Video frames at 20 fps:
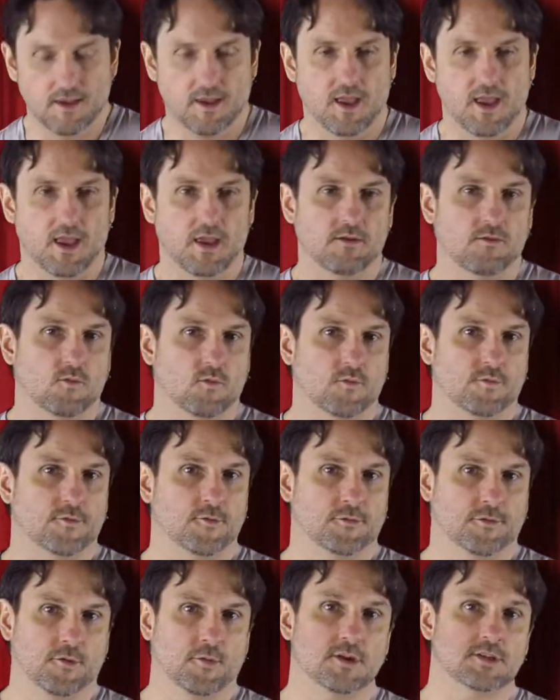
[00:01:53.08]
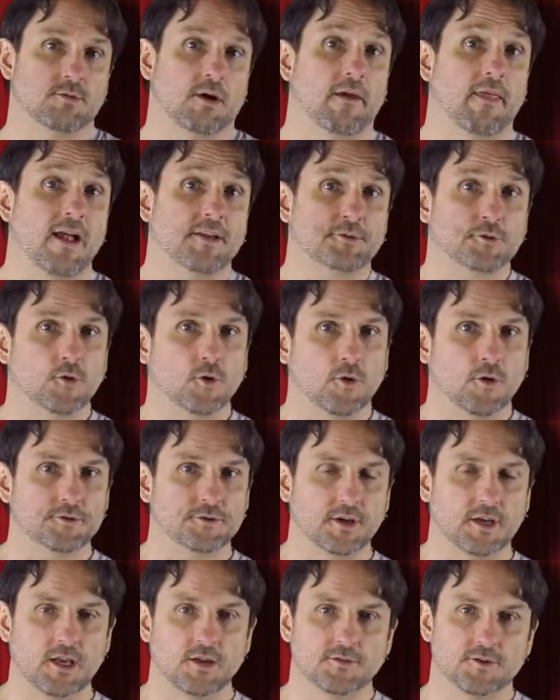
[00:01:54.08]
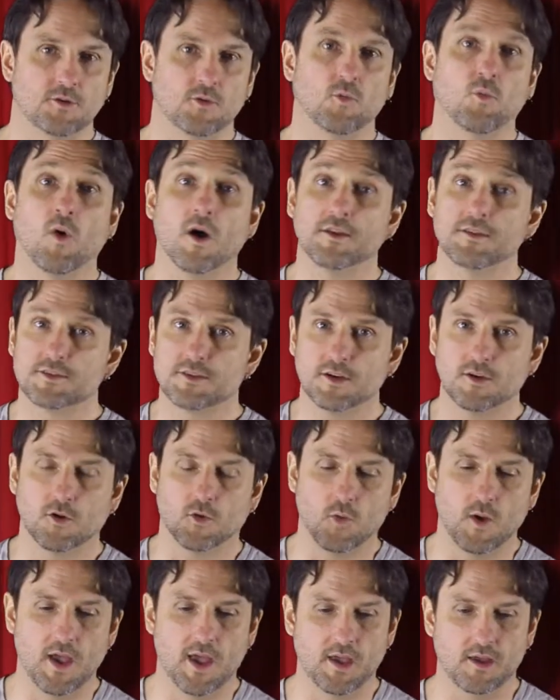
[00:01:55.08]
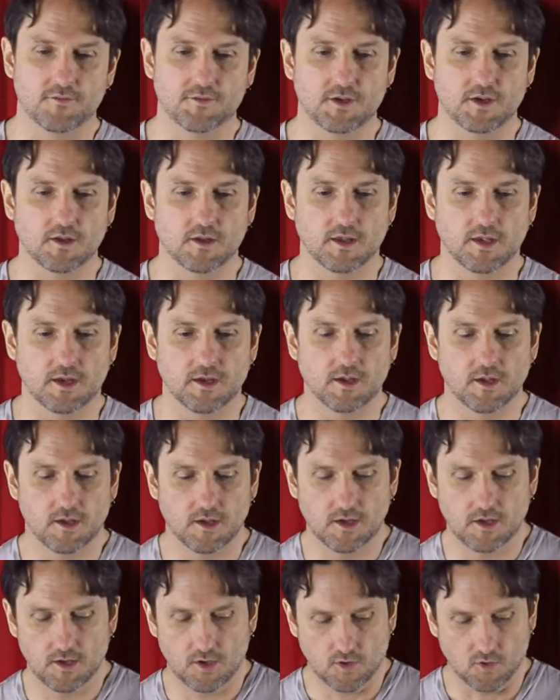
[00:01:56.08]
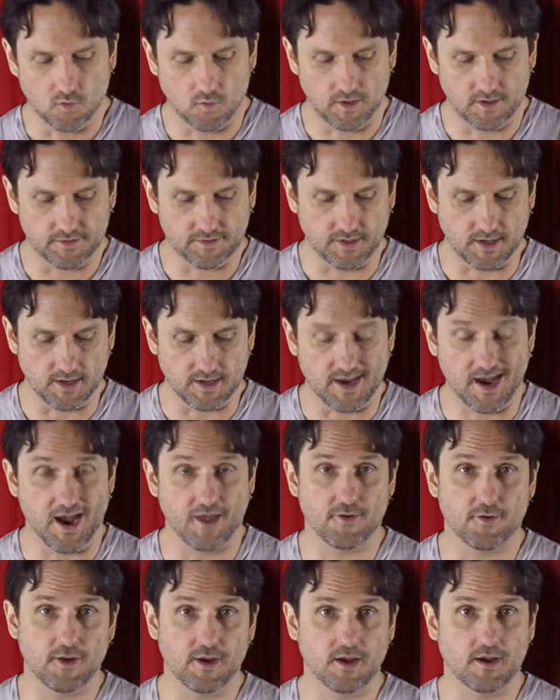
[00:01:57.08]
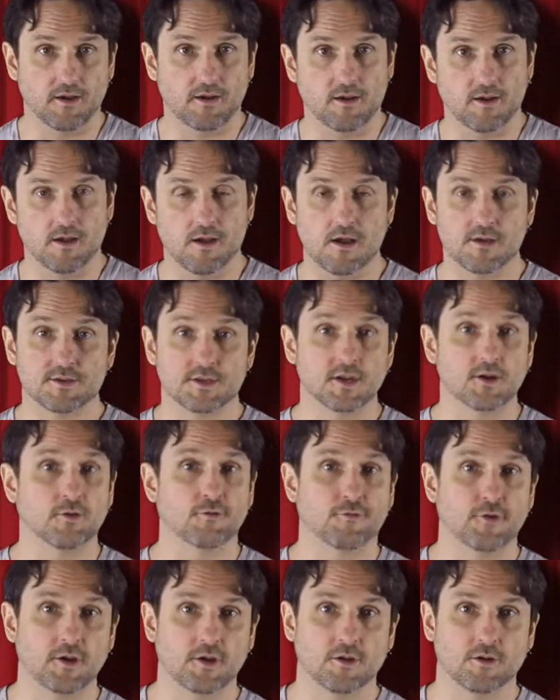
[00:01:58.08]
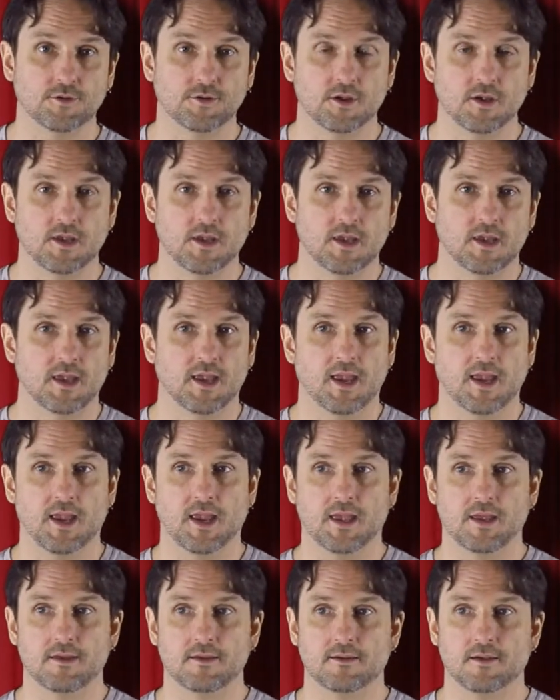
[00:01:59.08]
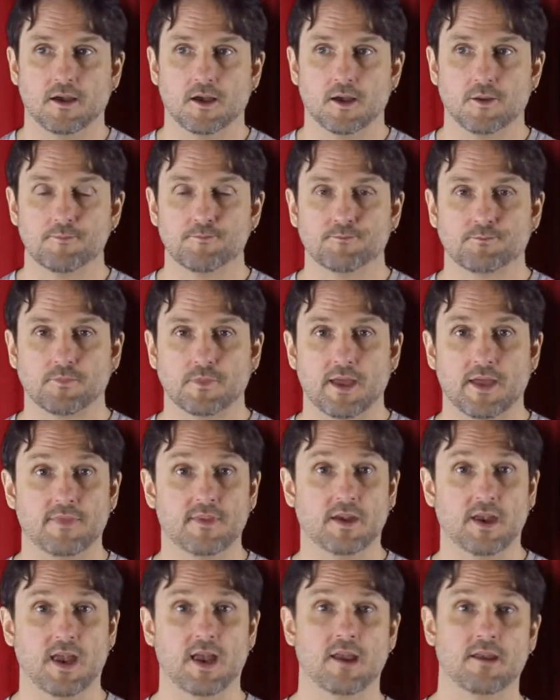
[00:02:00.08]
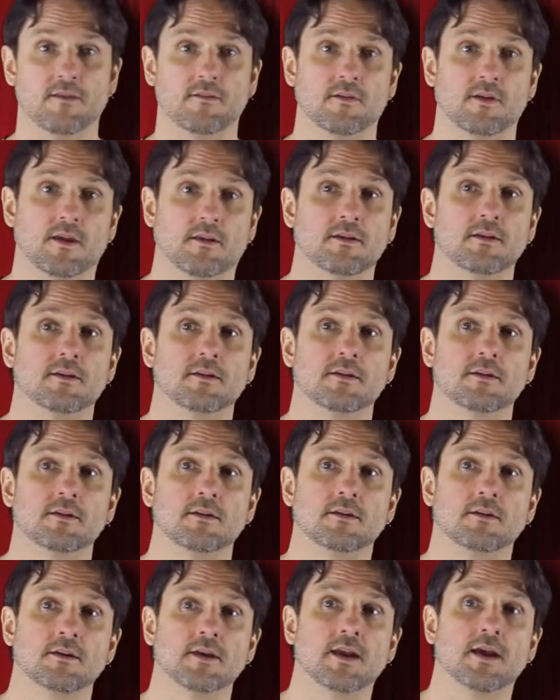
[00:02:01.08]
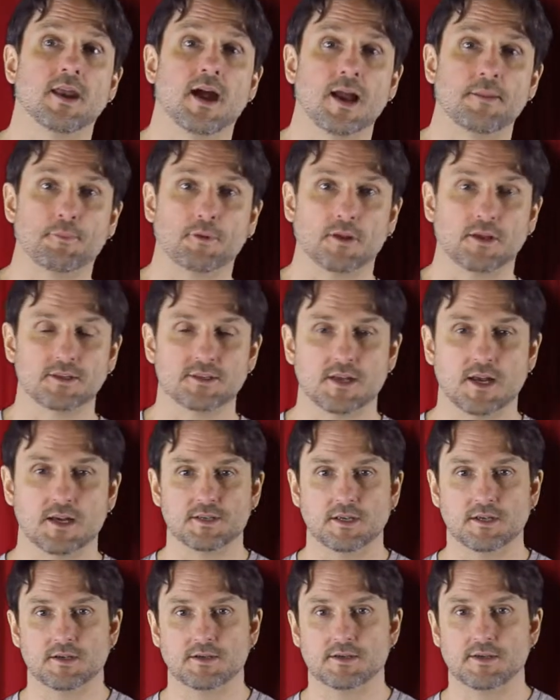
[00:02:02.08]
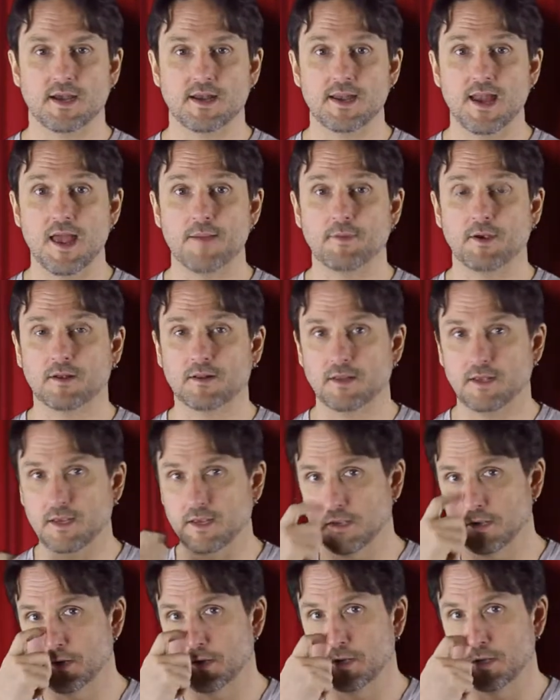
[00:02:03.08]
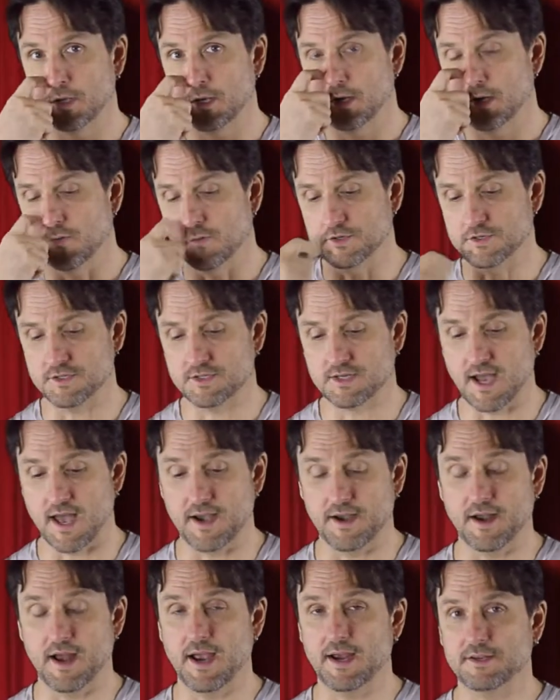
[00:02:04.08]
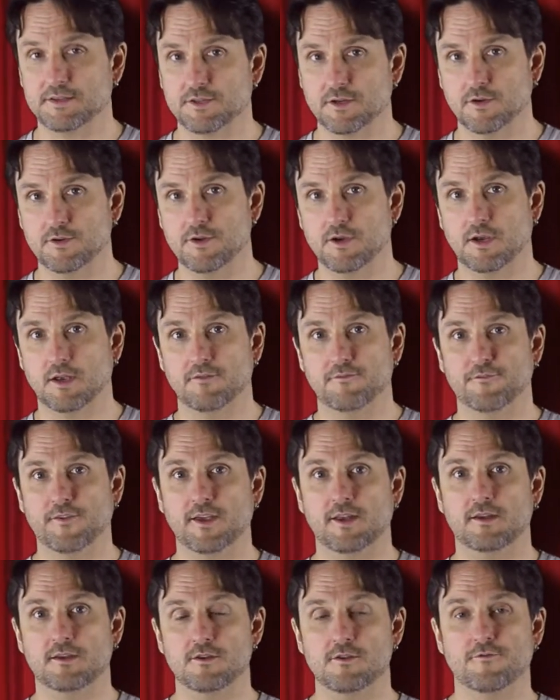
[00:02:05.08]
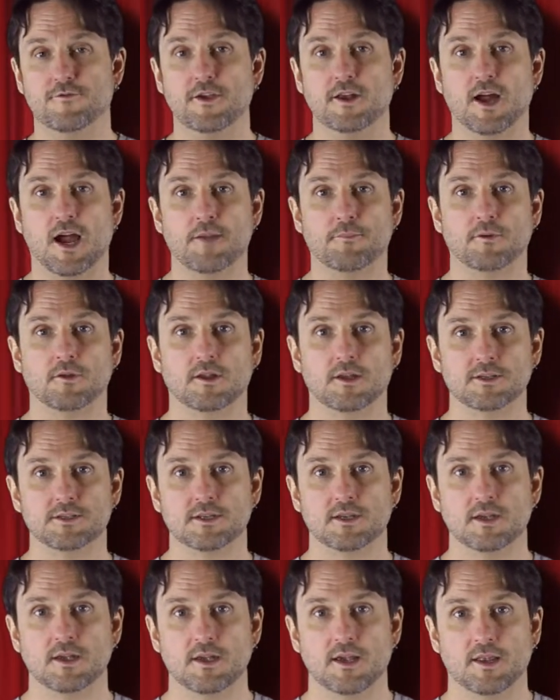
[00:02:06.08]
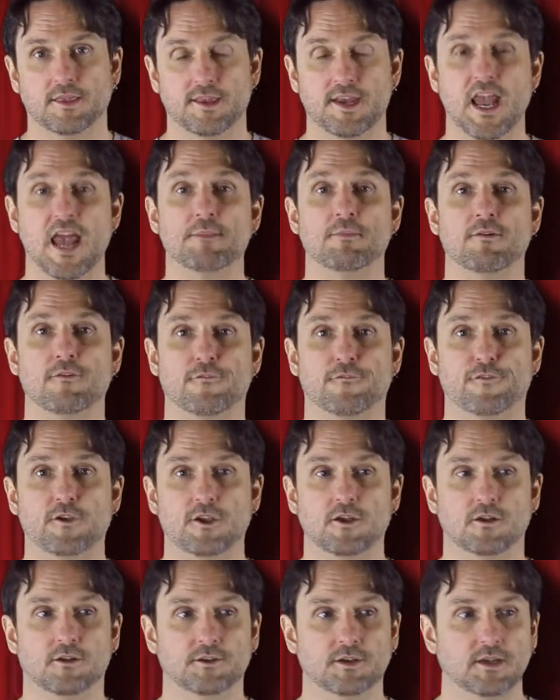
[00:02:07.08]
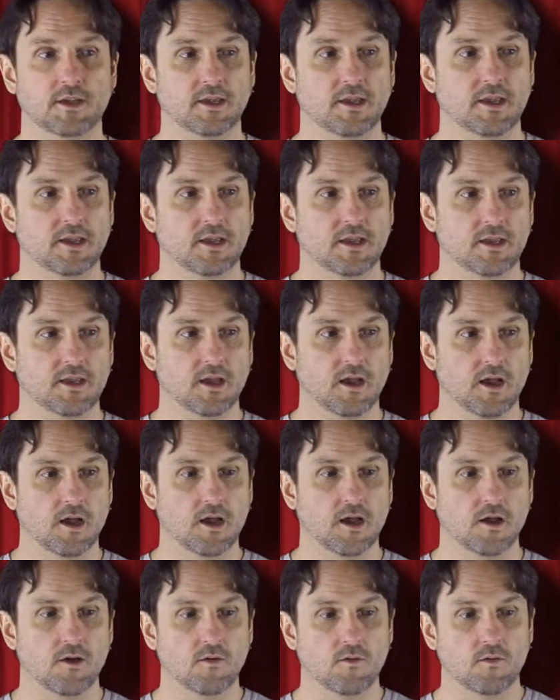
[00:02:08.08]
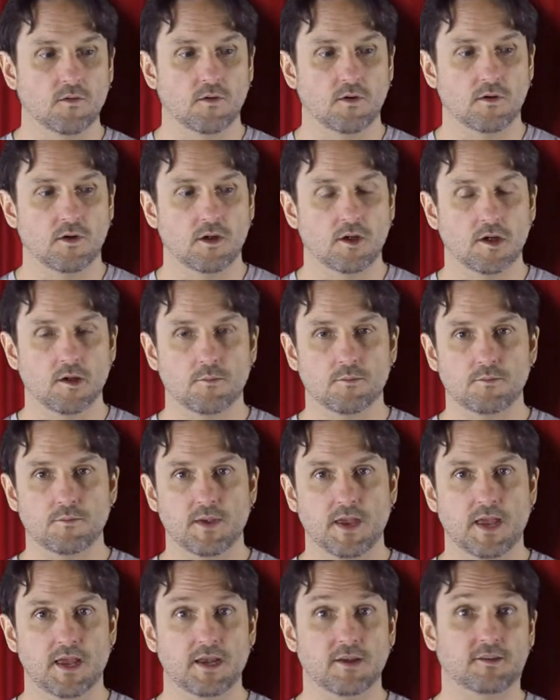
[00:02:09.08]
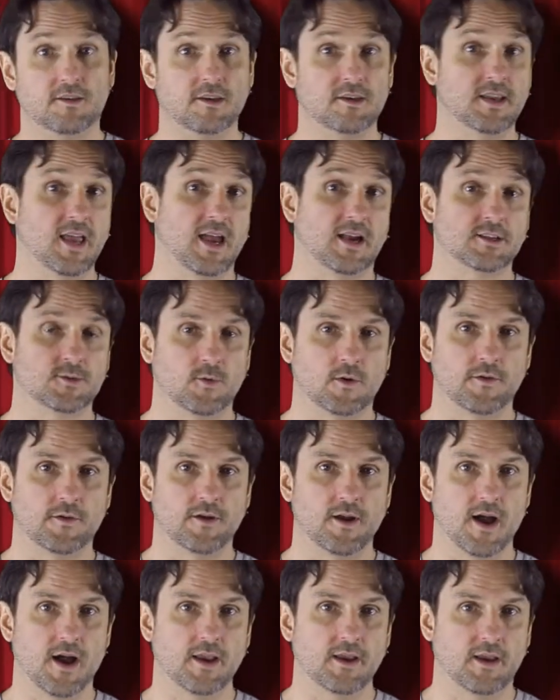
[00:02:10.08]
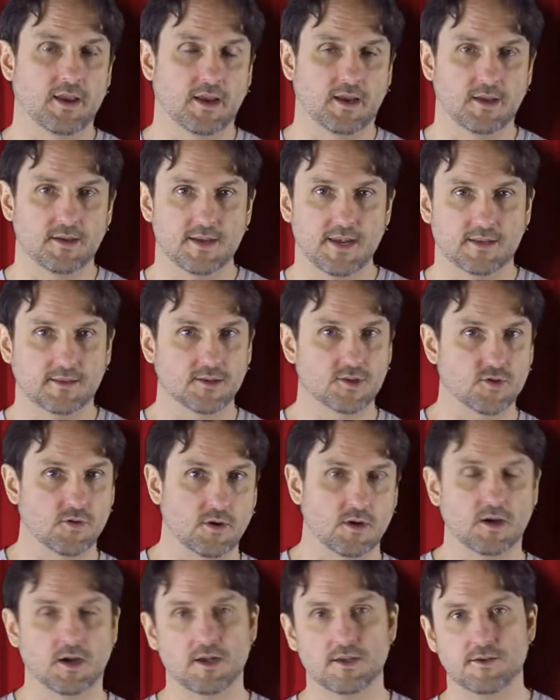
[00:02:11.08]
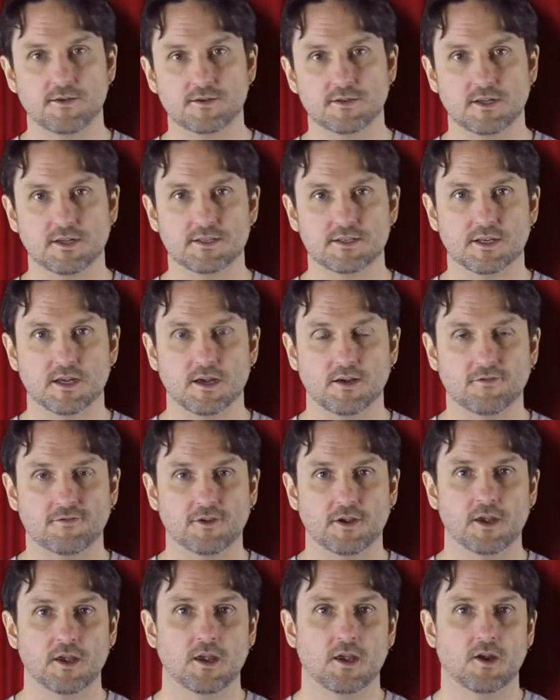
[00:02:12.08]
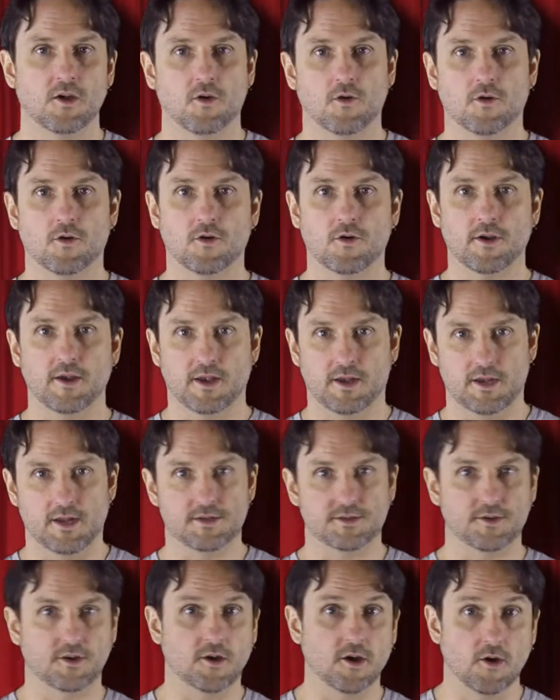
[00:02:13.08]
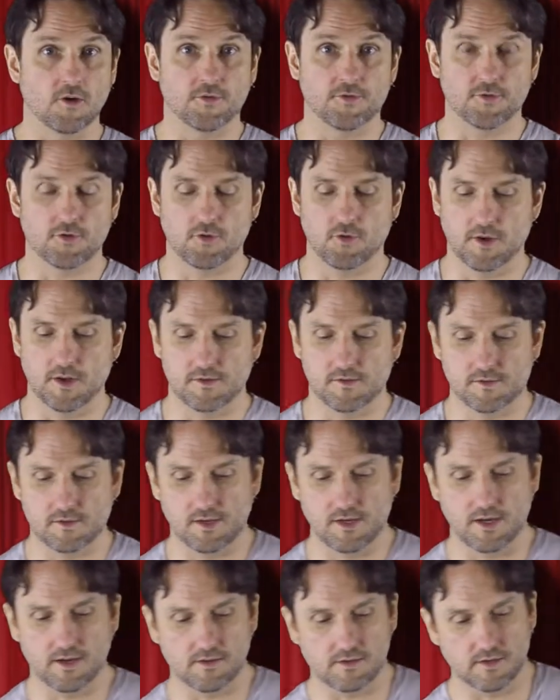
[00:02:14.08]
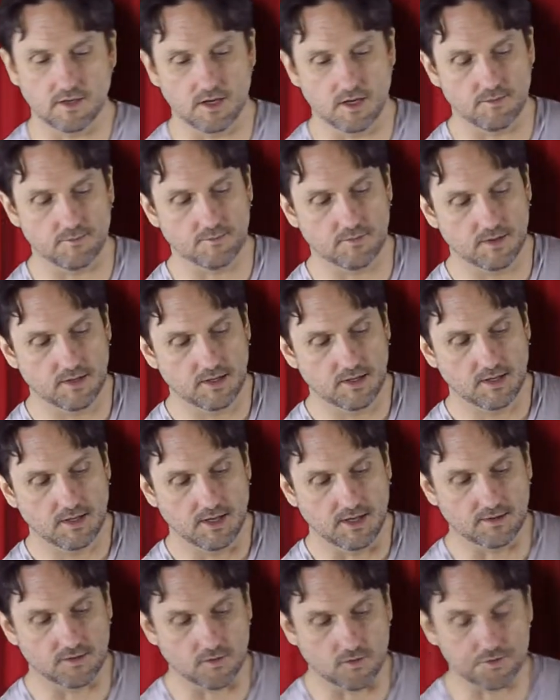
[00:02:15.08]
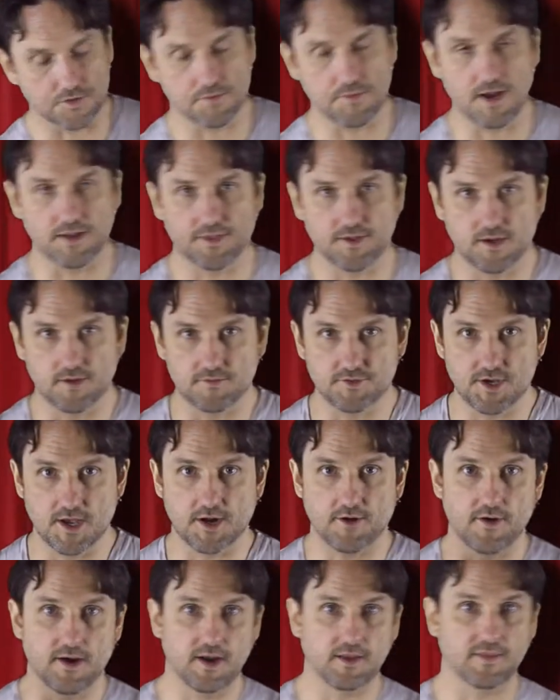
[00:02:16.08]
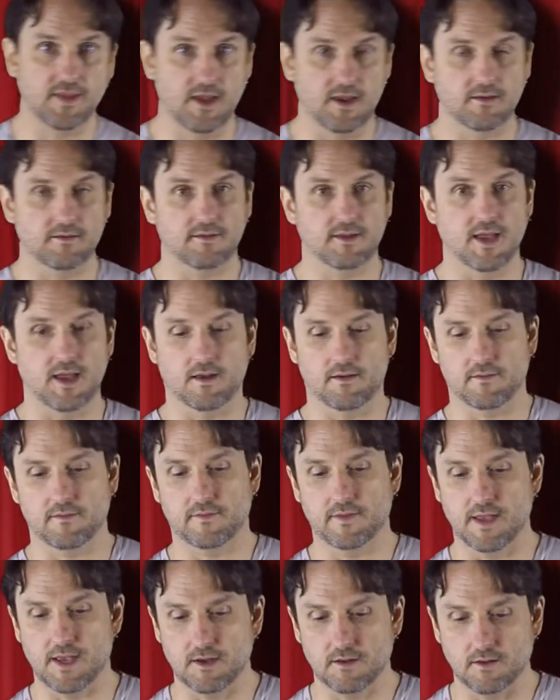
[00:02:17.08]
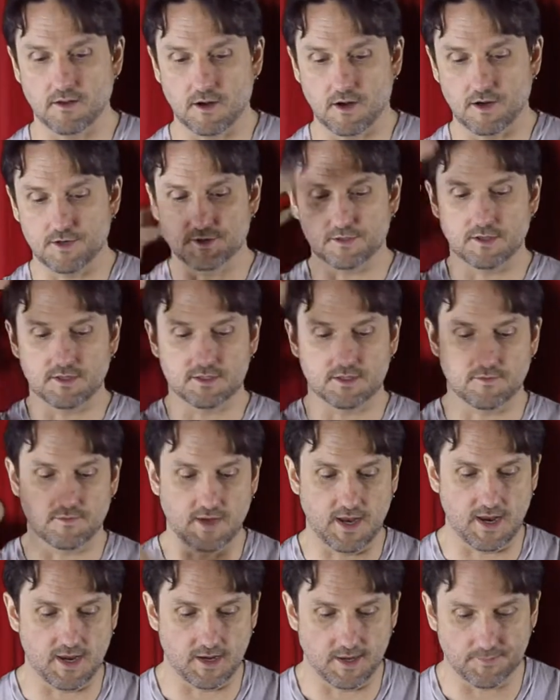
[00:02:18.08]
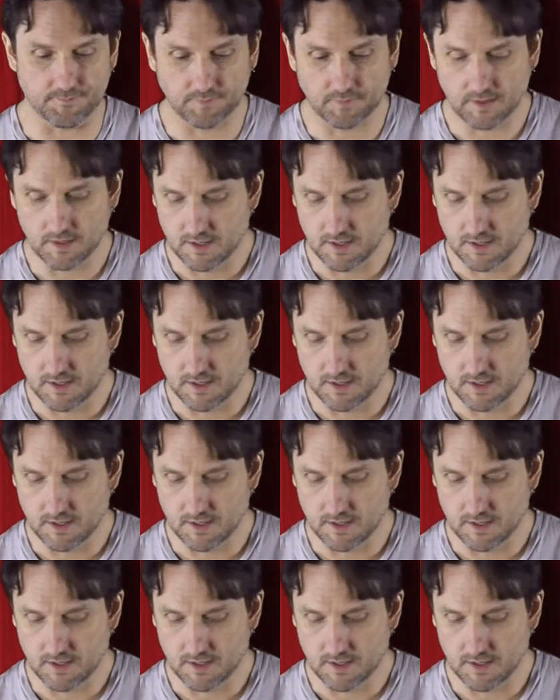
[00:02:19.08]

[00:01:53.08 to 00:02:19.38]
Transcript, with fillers: And the reason why that's cool is it gives you one single way of dealing with uh, gathering a single field, and um, and and and hyperlist it dynamically, which is kind of nice. So you can feed you feed hyperlist the name of a field, yeah, uh, um, and it detects whether or not it can take the shortcut use list of, or it needs to go through its its um, its older method of generating that that that large list of data.